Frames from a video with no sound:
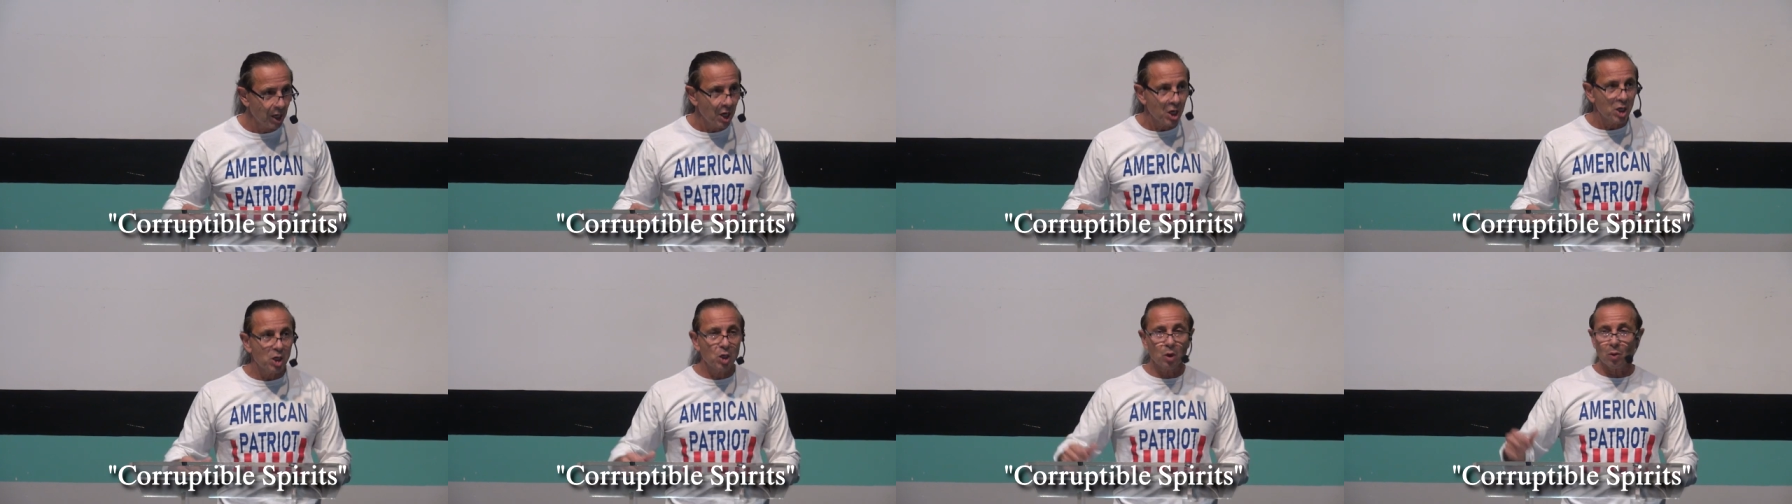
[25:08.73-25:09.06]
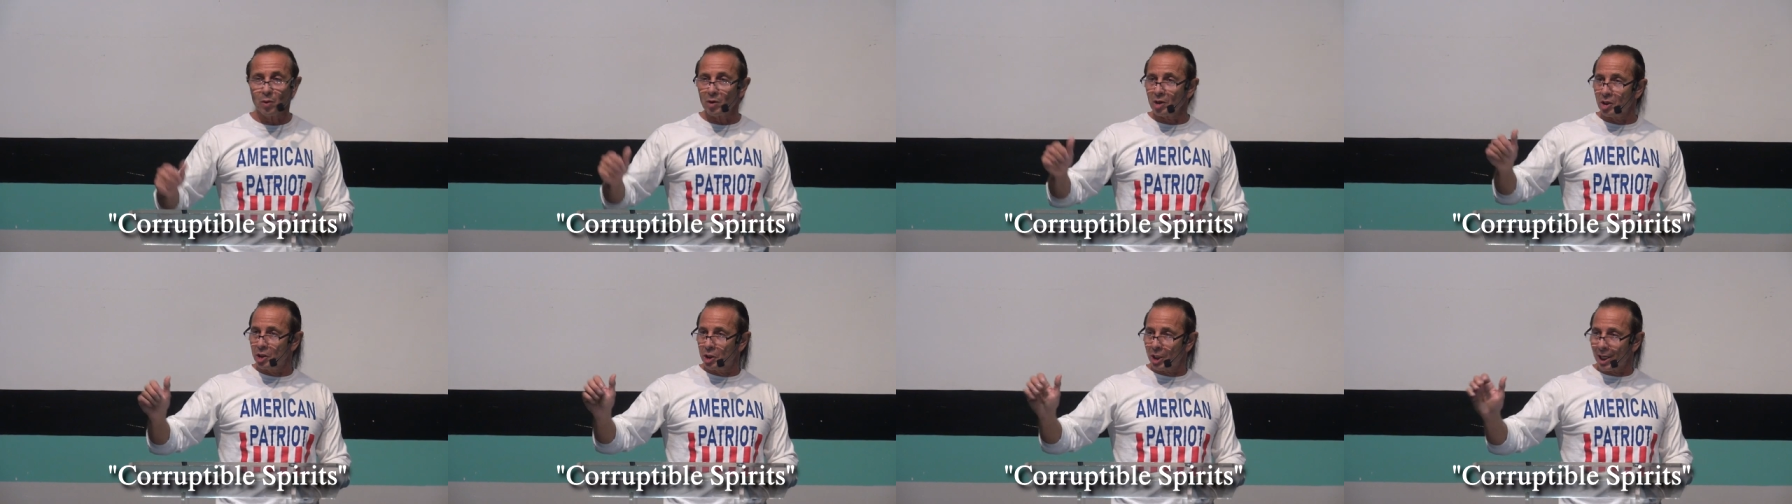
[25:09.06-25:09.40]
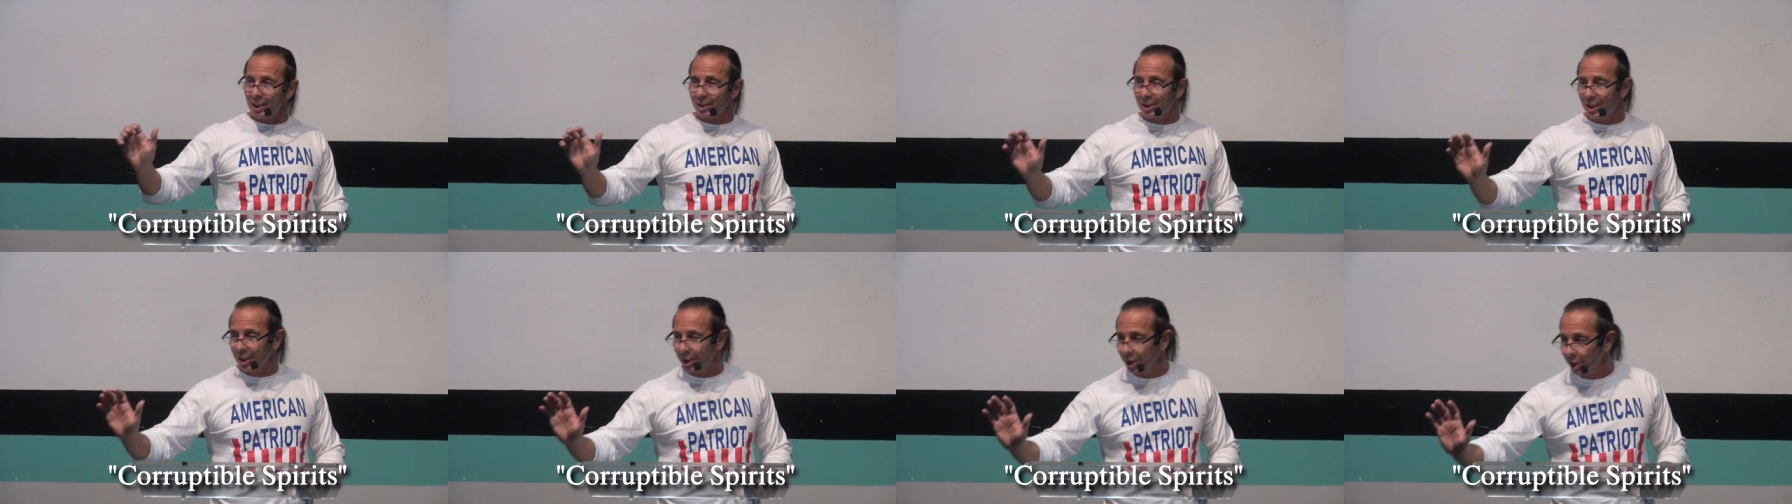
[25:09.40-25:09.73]
You're
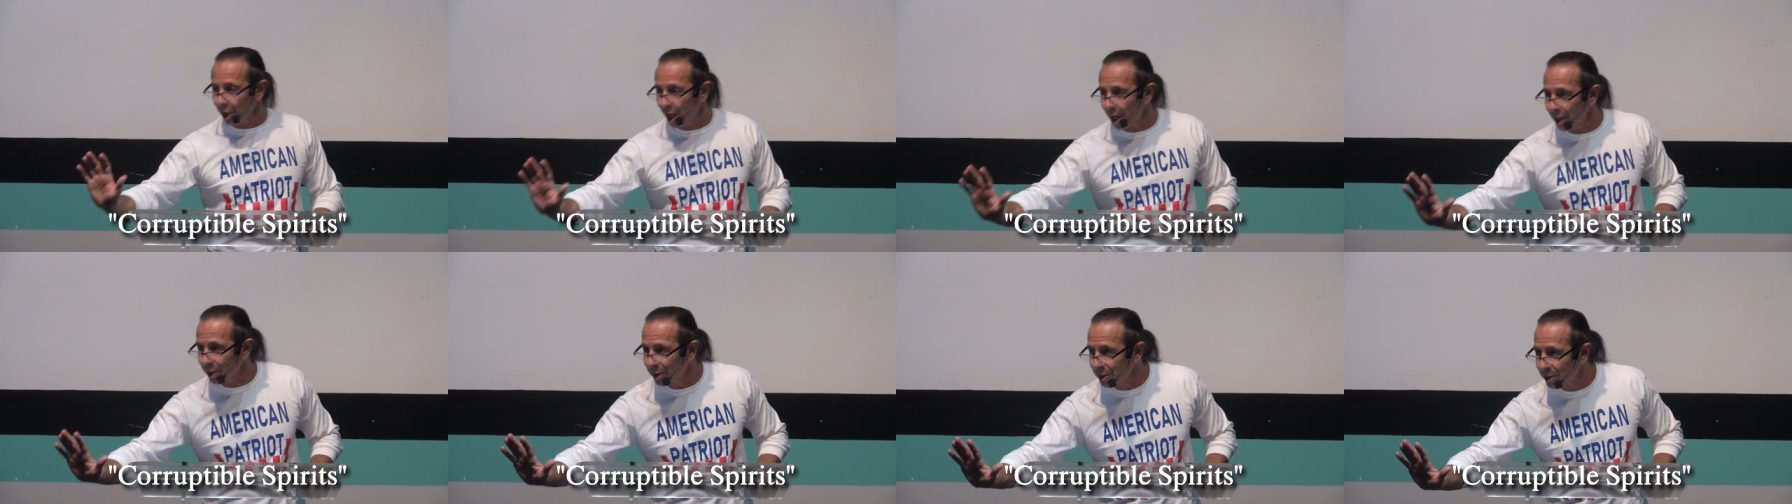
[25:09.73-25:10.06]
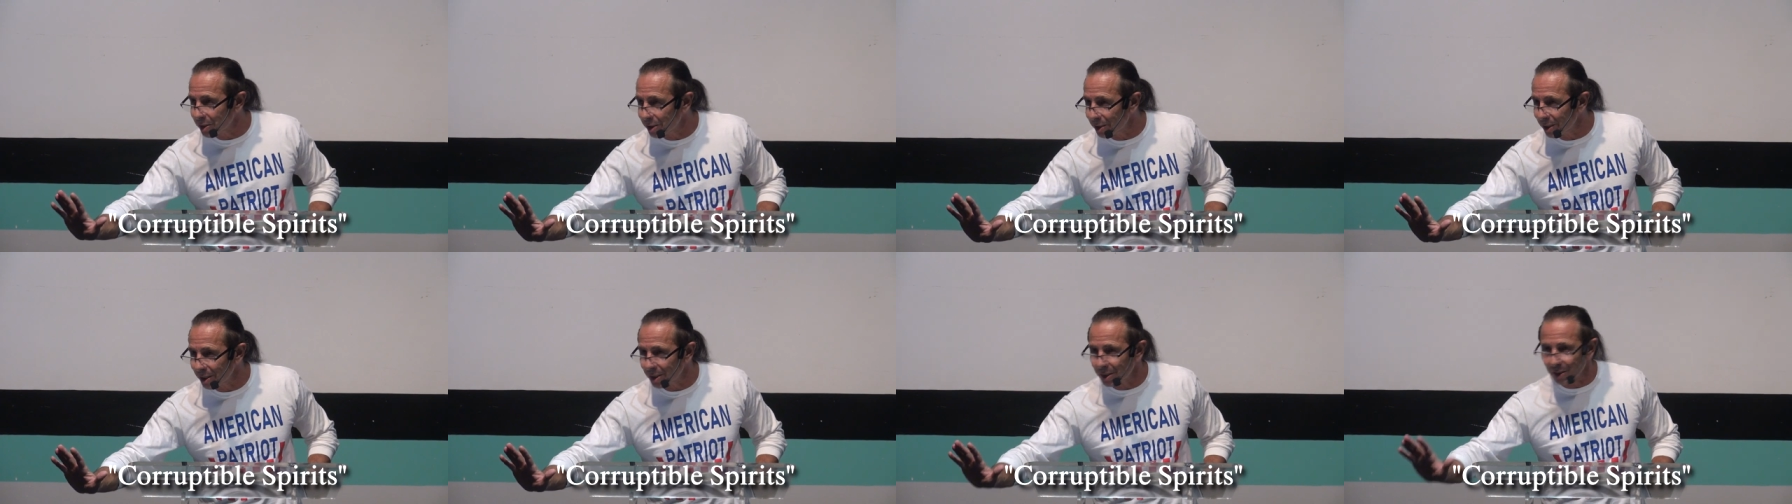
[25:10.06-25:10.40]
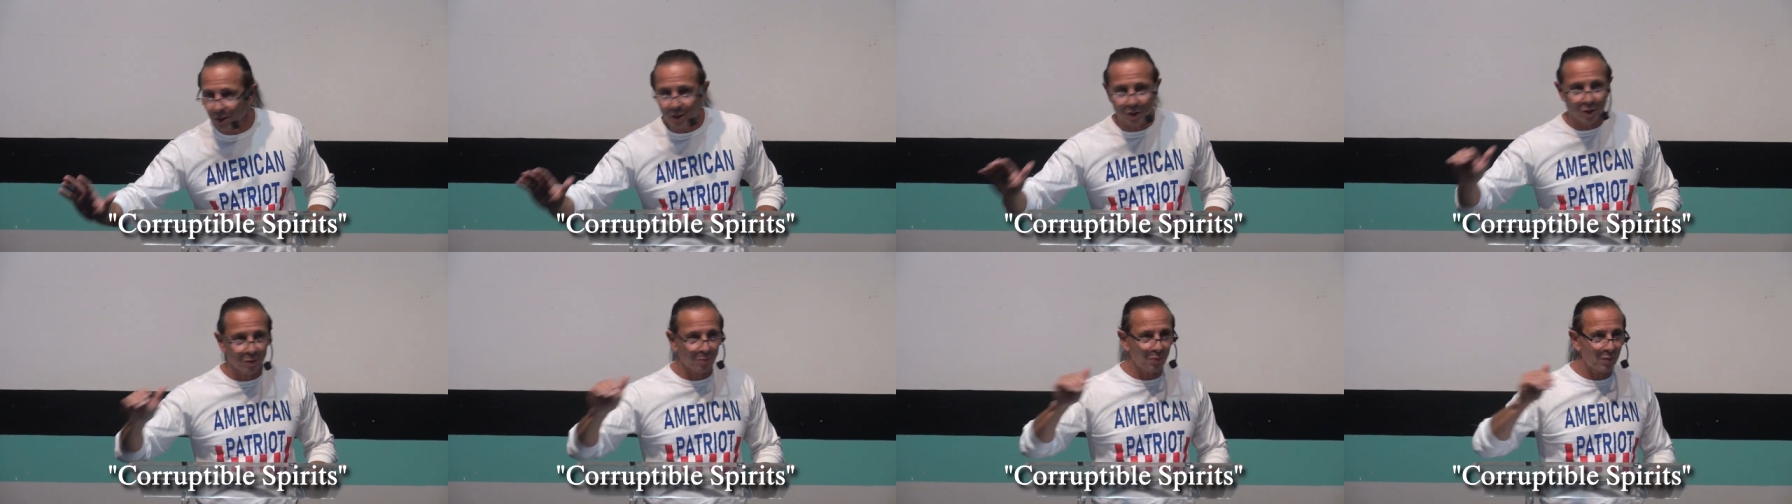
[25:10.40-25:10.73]
rejecting lawlessness
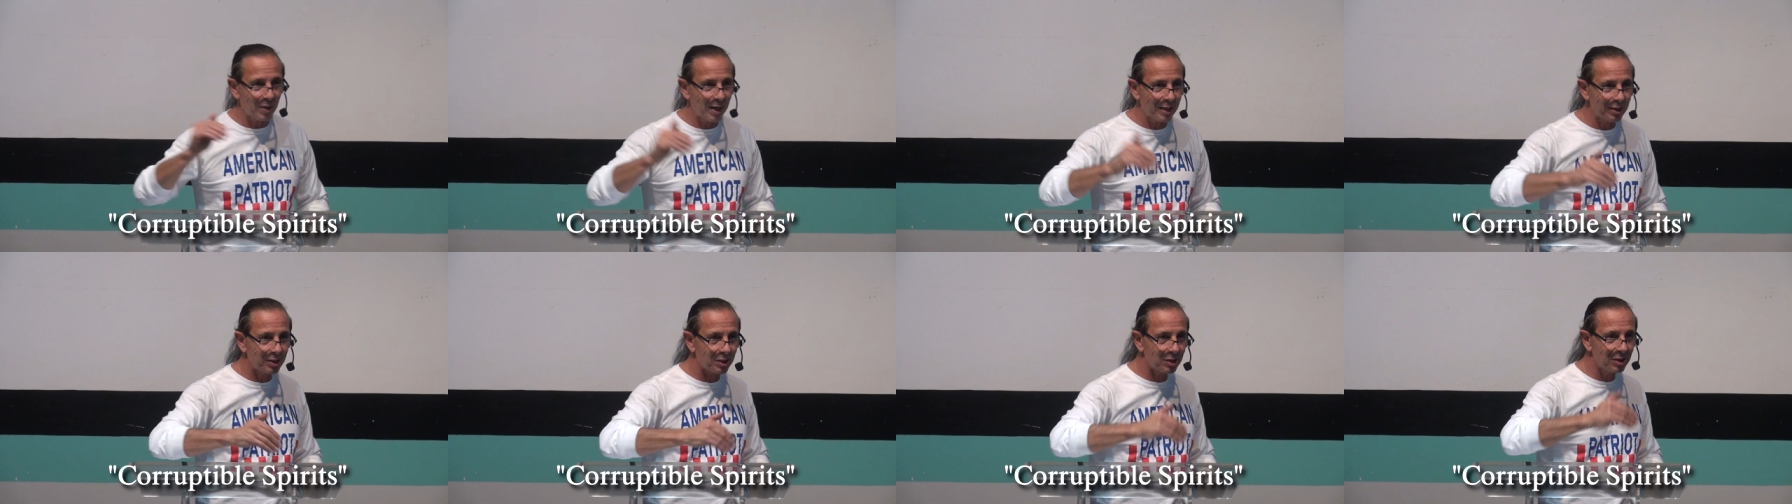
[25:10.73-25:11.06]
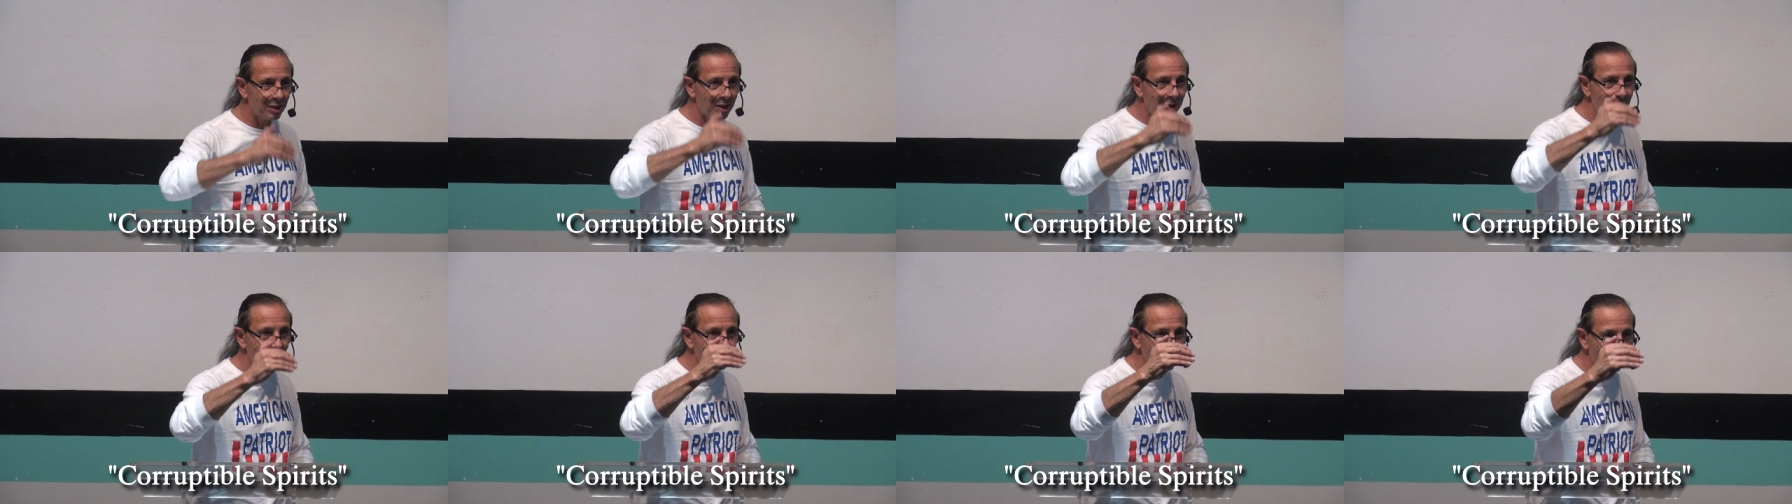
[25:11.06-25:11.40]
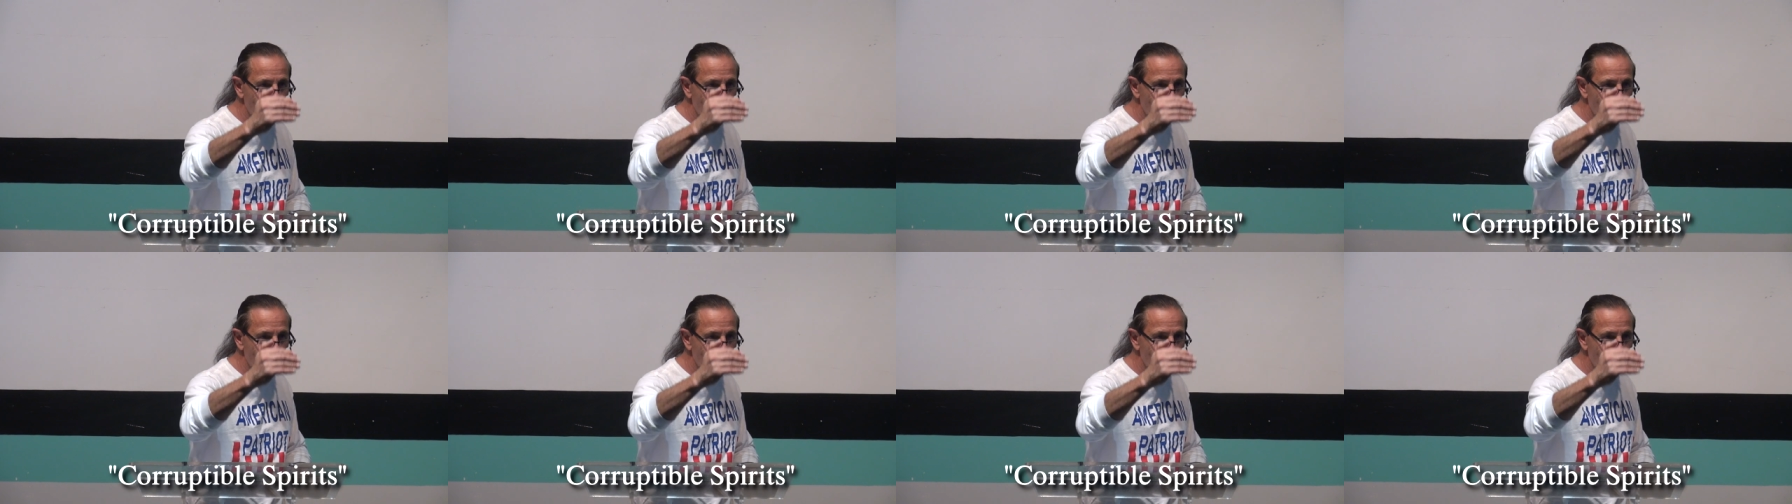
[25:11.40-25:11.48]
and you're practicing